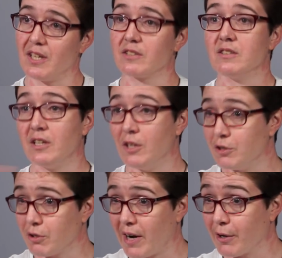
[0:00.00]
things and then
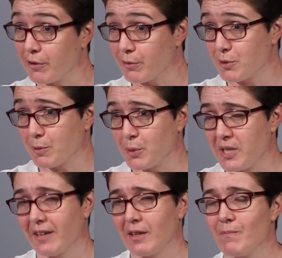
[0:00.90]
use your algorithms to
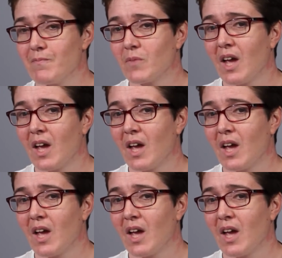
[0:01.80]
predict them.